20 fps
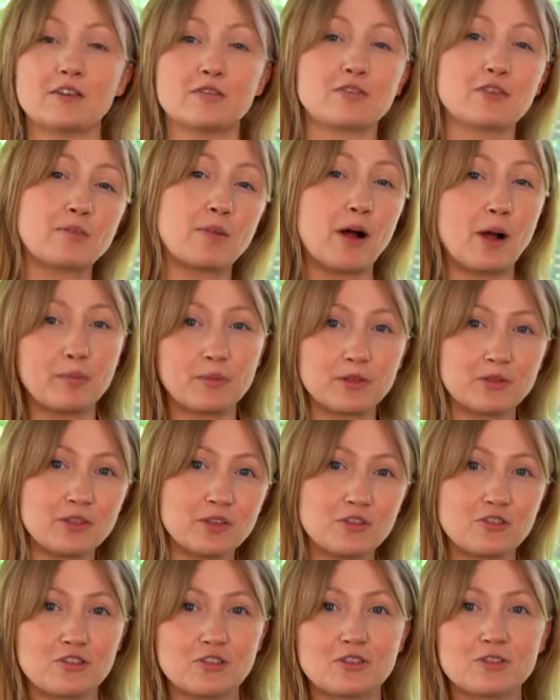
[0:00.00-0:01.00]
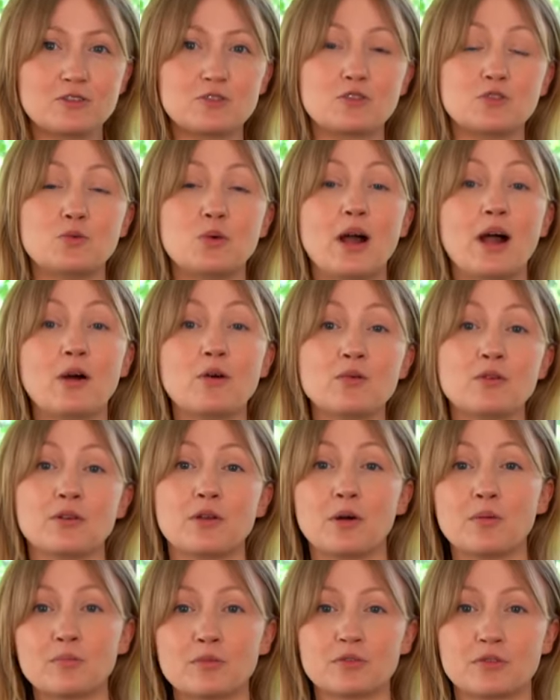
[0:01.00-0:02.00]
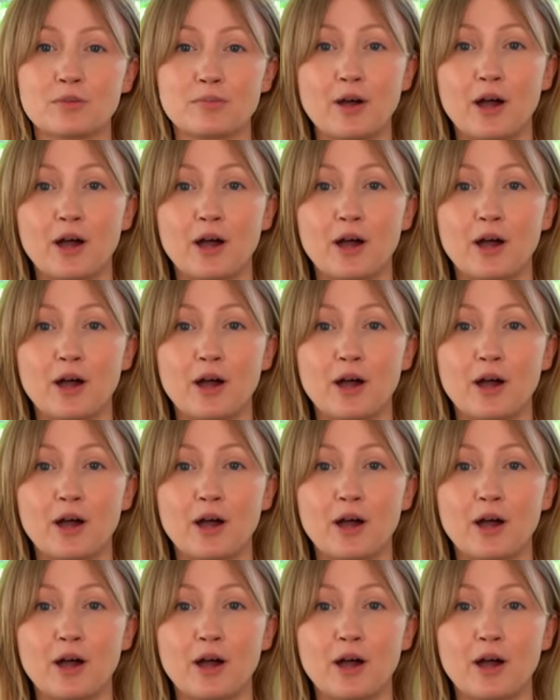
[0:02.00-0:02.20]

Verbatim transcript: aphid population to outnumber the